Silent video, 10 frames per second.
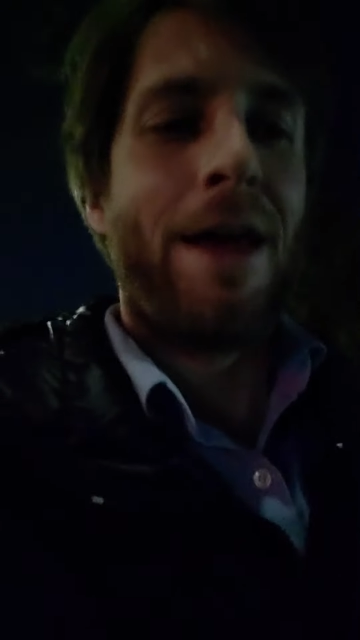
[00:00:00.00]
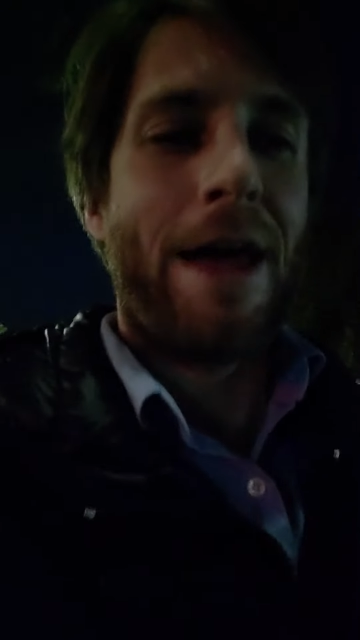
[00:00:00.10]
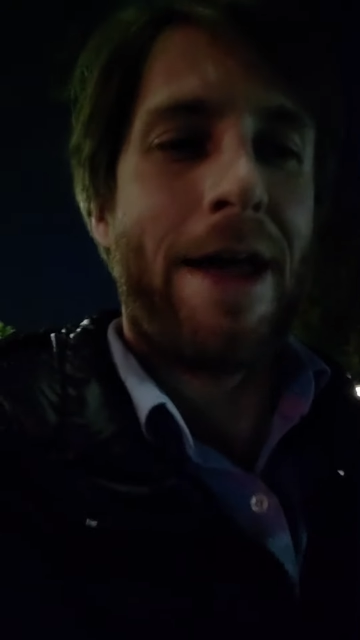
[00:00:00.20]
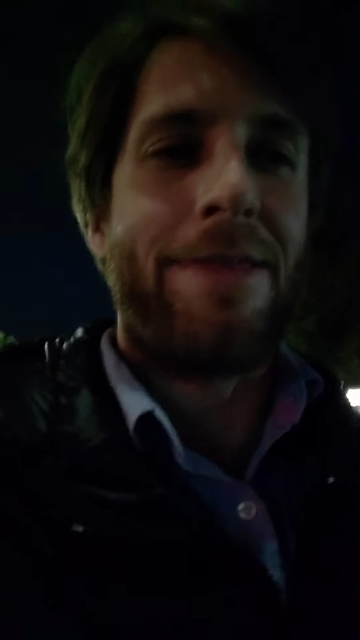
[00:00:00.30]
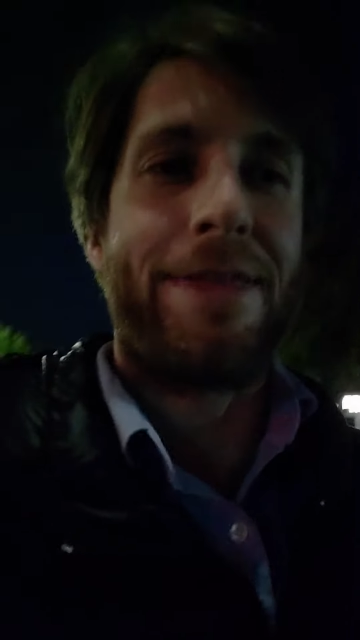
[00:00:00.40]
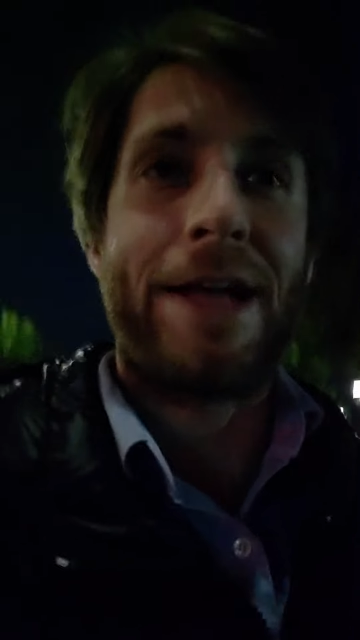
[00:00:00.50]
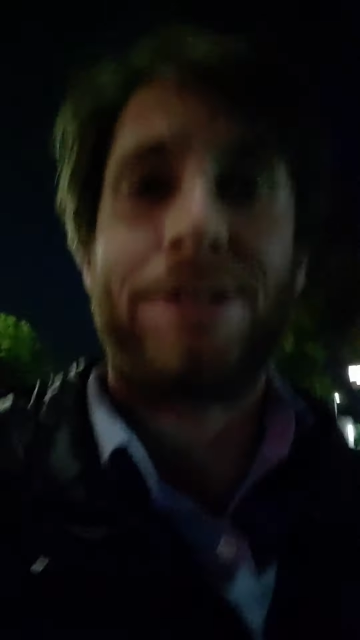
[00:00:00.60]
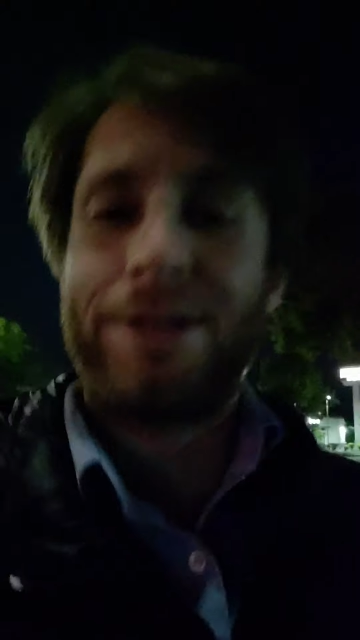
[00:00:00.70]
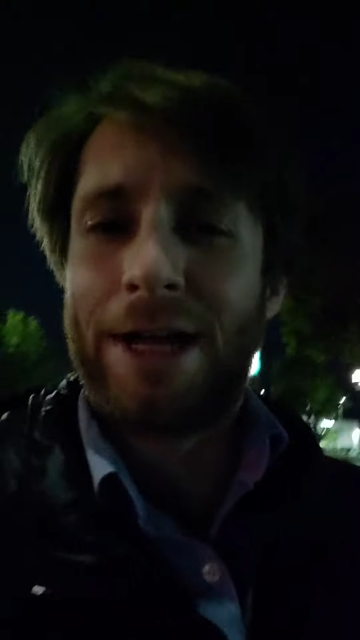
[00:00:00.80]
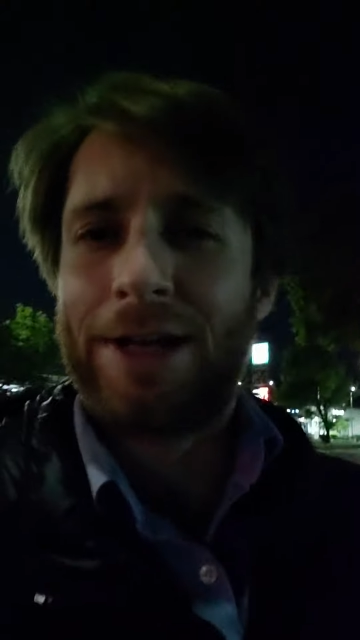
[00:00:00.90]
And that's
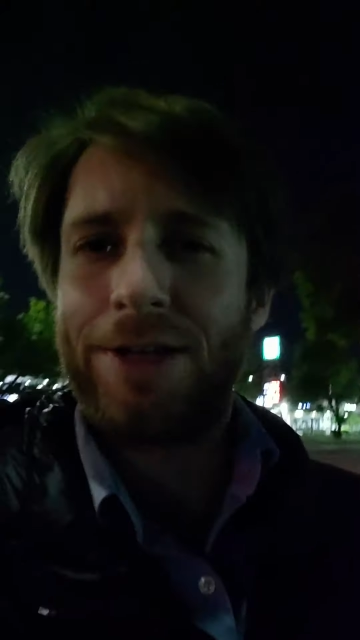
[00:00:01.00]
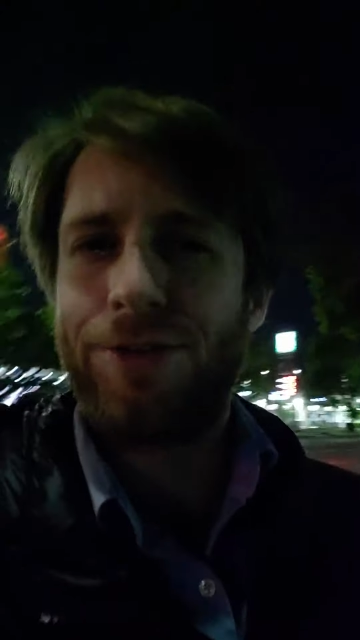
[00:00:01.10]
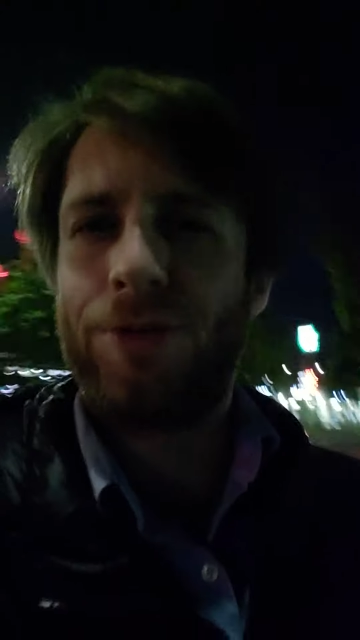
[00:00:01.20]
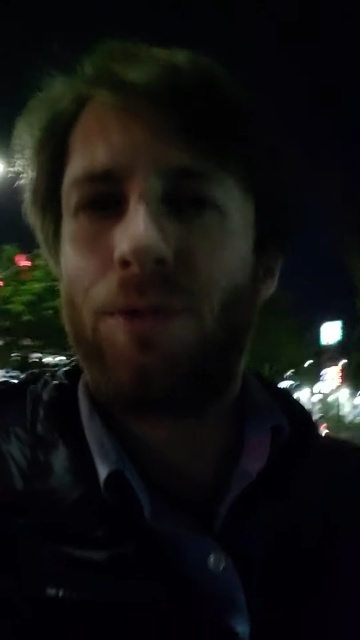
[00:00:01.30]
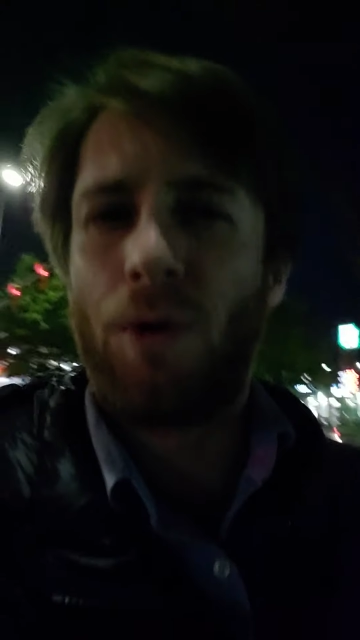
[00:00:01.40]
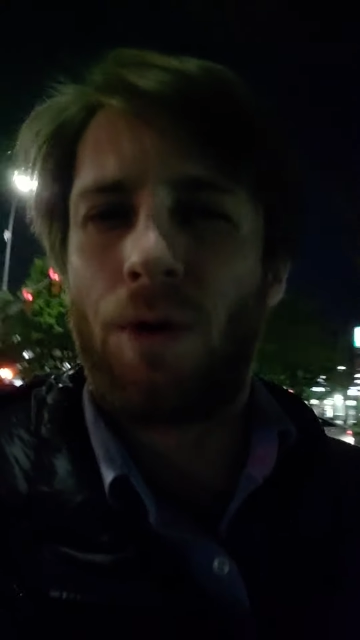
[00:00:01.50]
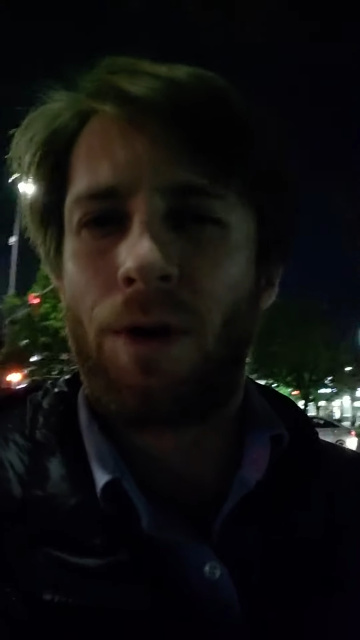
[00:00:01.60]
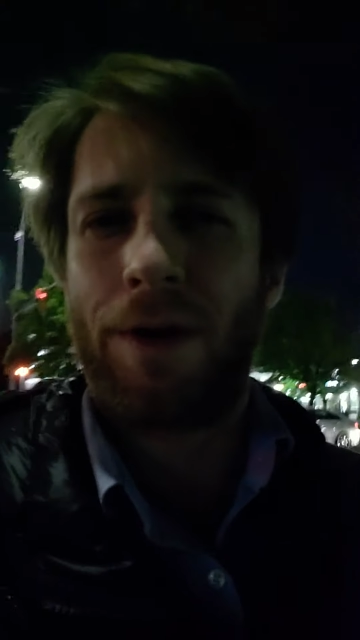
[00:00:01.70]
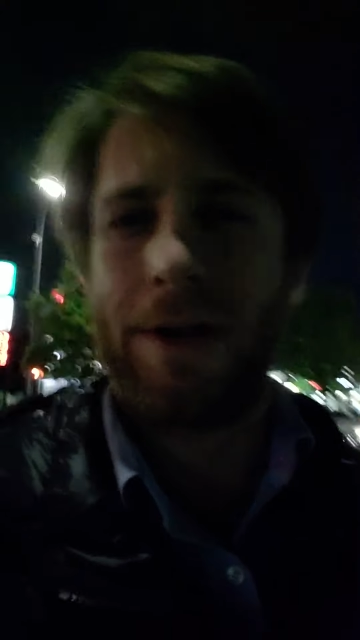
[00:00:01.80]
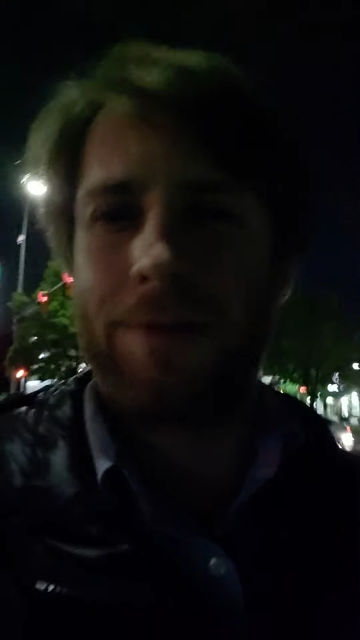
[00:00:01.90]
something I get into
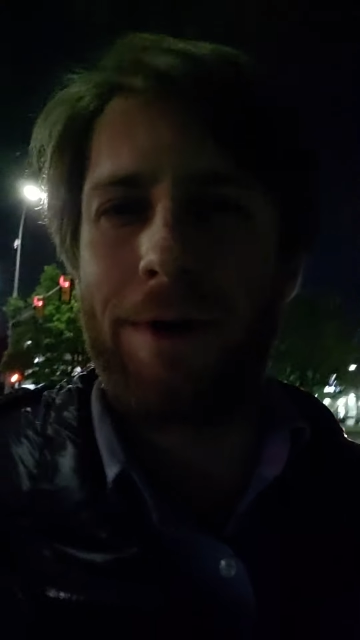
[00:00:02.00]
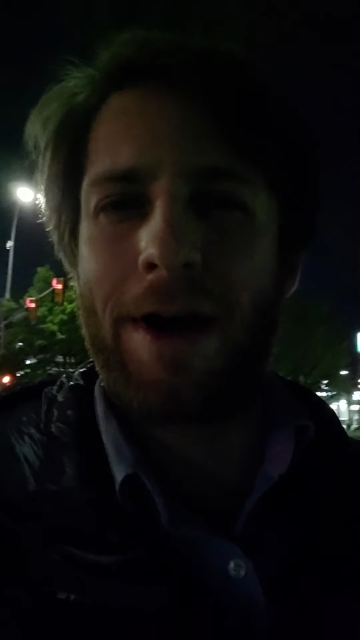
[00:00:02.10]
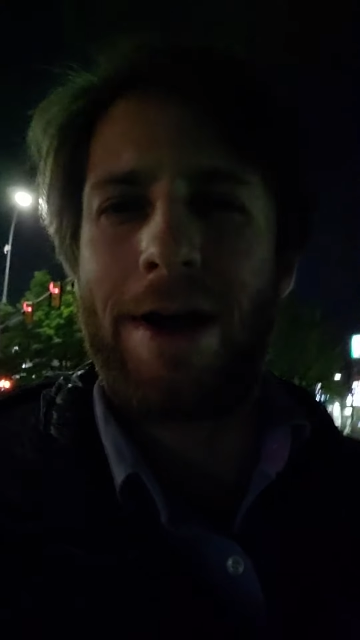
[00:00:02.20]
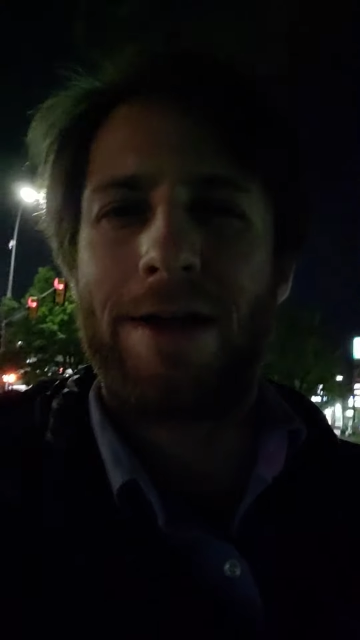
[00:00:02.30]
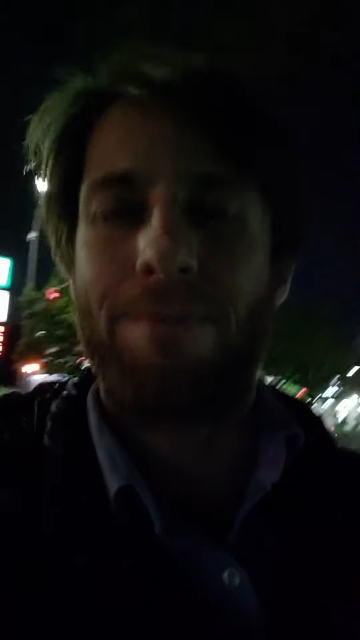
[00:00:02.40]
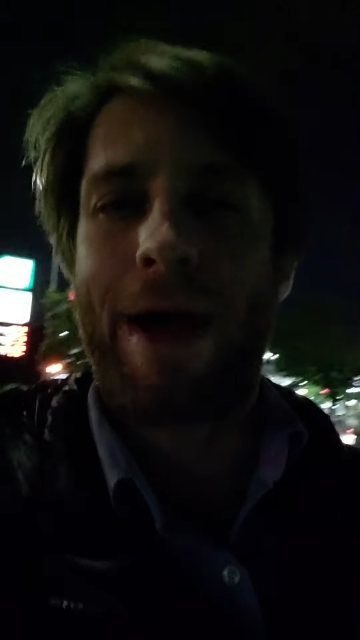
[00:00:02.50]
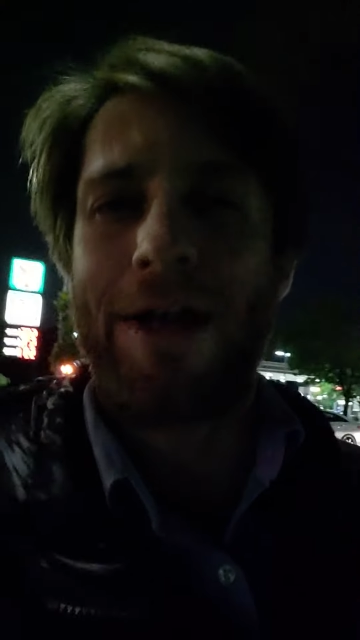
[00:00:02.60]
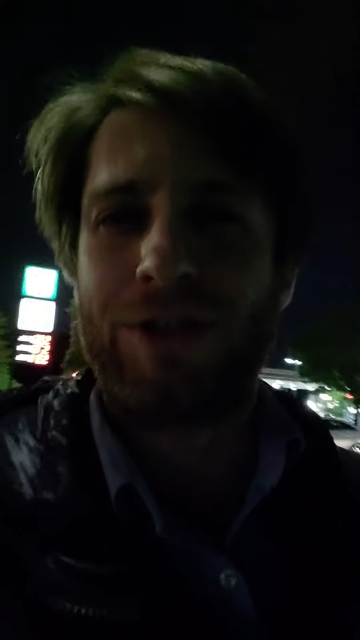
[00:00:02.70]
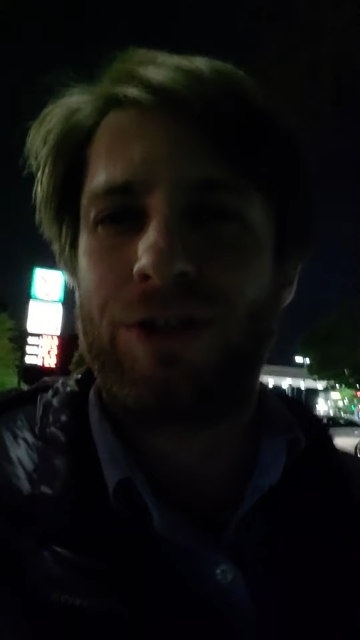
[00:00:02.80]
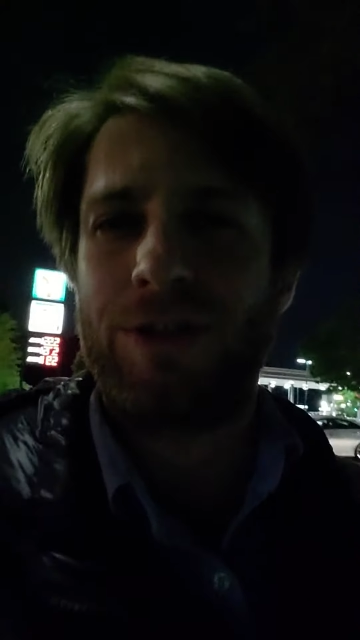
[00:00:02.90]
more in my
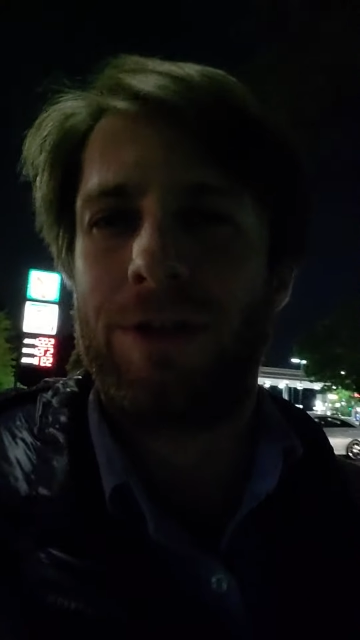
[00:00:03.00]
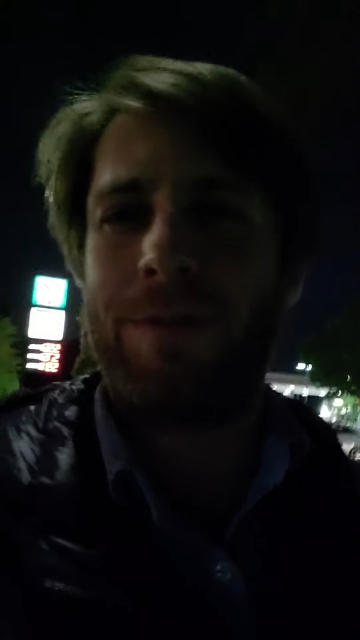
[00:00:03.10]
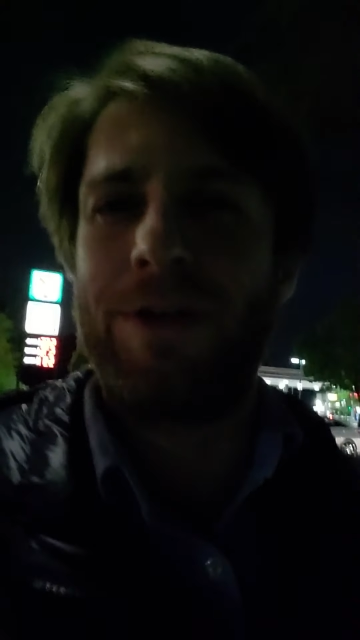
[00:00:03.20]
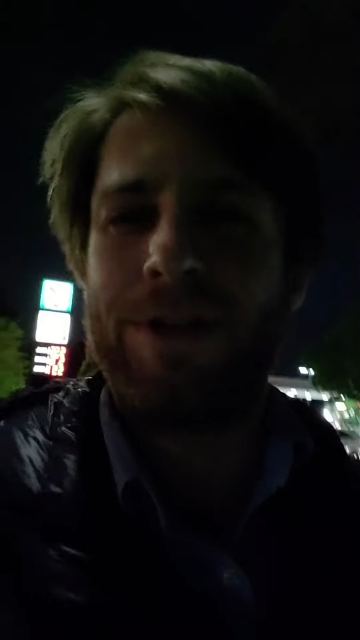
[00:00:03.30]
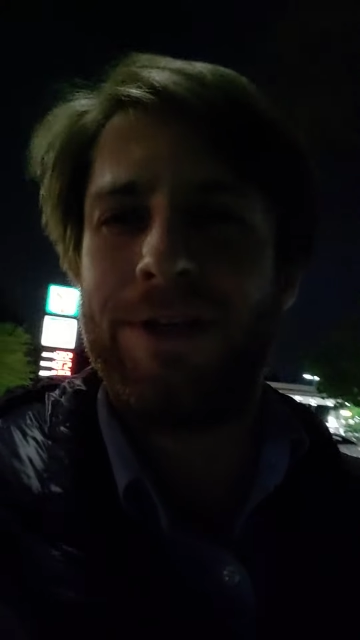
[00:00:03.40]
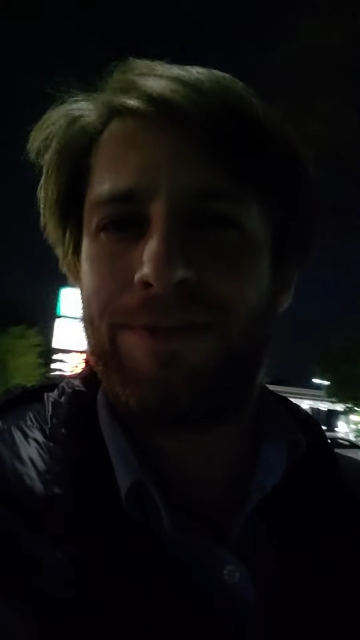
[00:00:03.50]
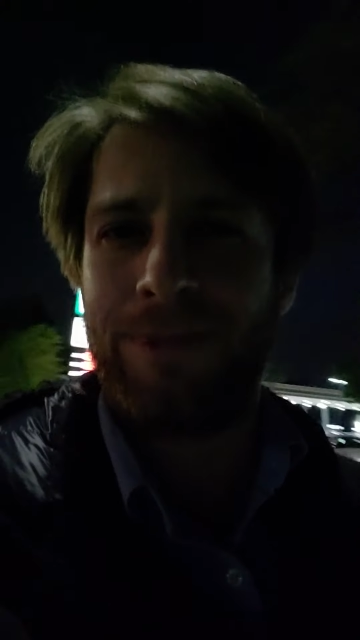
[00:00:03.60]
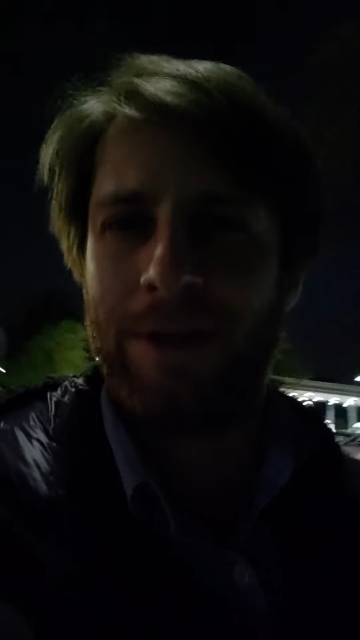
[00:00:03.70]
Bastion community.